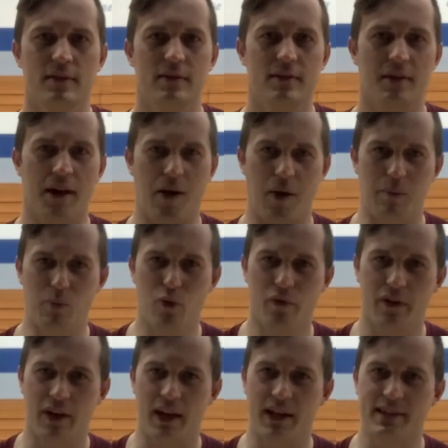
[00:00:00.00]
Are
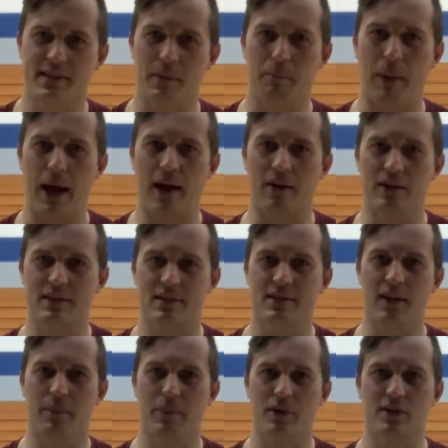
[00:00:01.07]
moving into balance
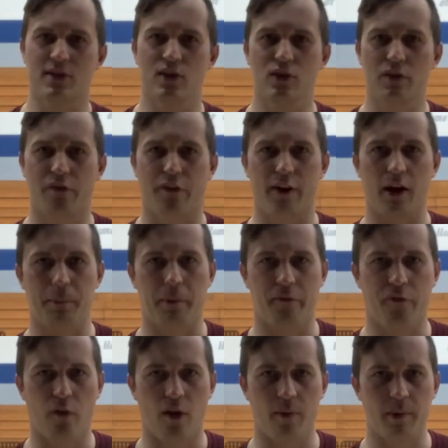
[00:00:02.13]
number 2 for your
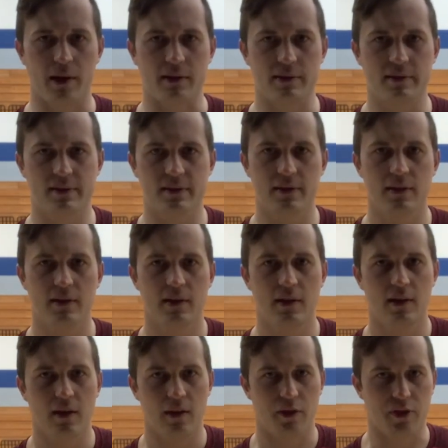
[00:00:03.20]
performance.
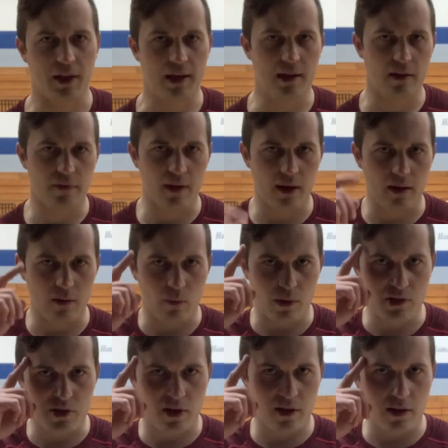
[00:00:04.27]
Think of it,
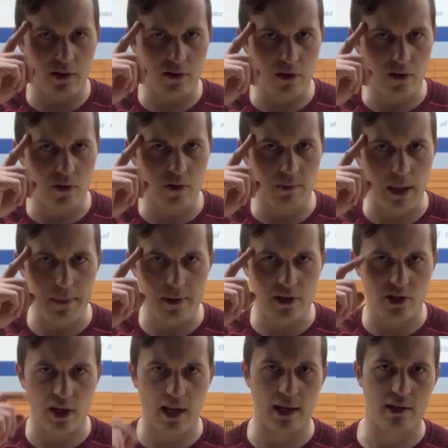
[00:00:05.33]
what you're gonna do, maybe
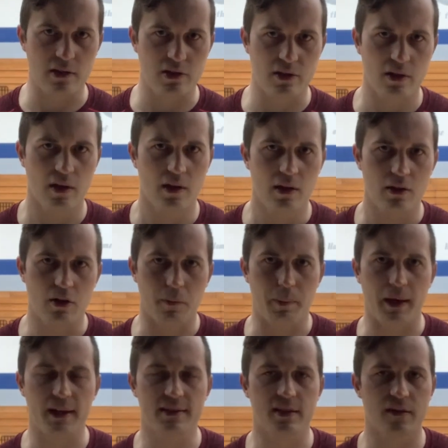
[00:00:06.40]
change your
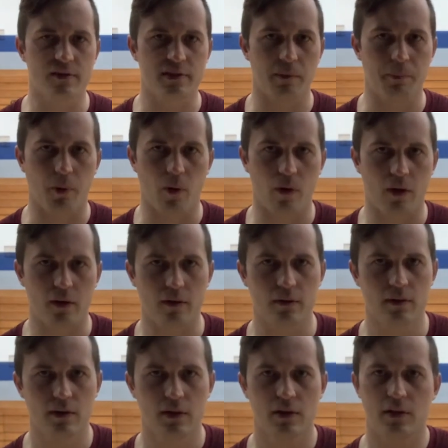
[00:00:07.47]
base of
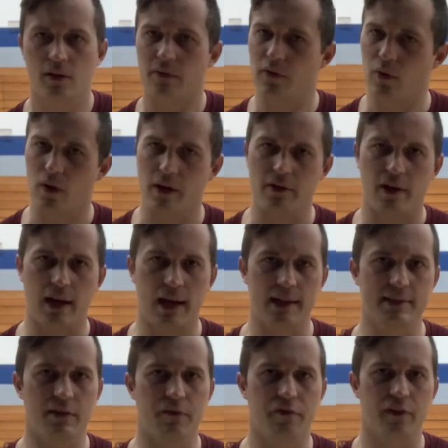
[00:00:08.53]
support. If you're on your hands
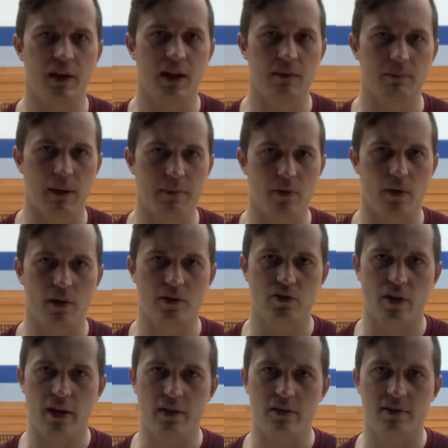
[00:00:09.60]
and feet, maybe you wanna
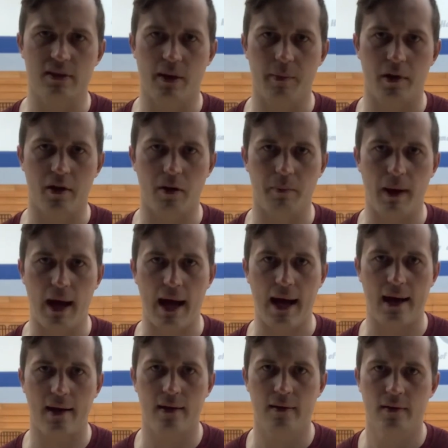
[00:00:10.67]
try your stomach or
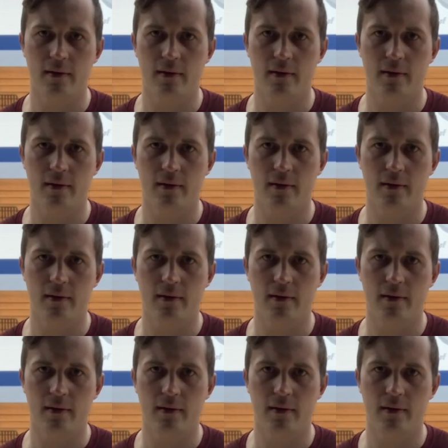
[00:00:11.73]
back.